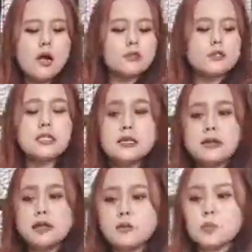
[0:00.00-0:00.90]

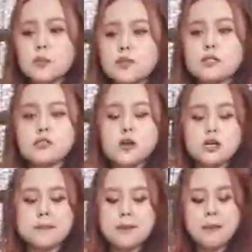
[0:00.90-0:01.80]
season it with the salt
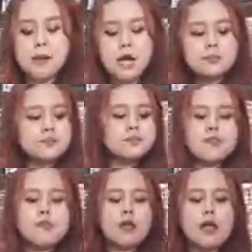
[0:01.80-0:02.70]
and pepper
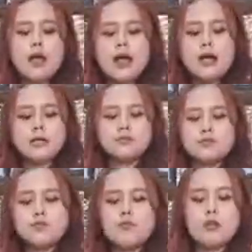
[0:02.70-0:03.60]
and
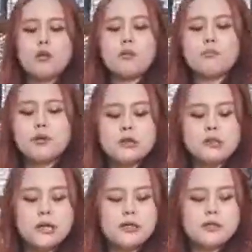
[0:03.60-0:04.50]

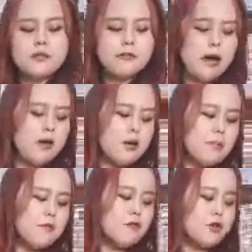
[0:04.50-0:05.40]
put in the flour
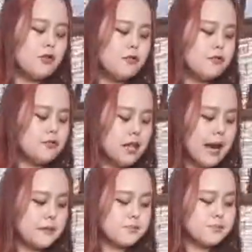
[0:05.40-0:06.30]
before you
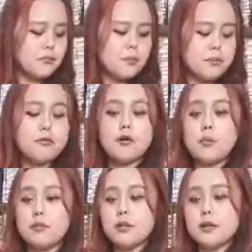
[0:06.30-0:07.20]
fry, before
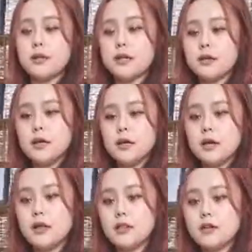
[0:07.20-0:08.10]
put it
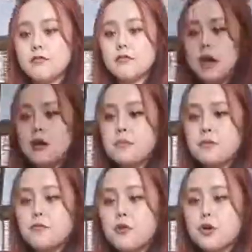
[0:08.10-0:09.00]
in the flour
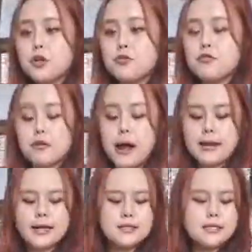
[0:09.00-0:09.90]
before you fry
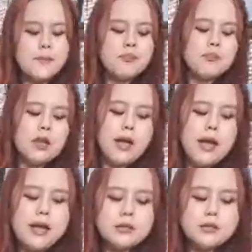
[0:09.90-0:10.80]
it.
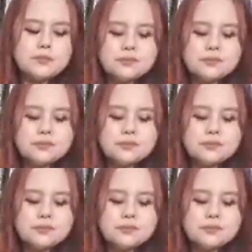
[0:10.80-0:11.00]
And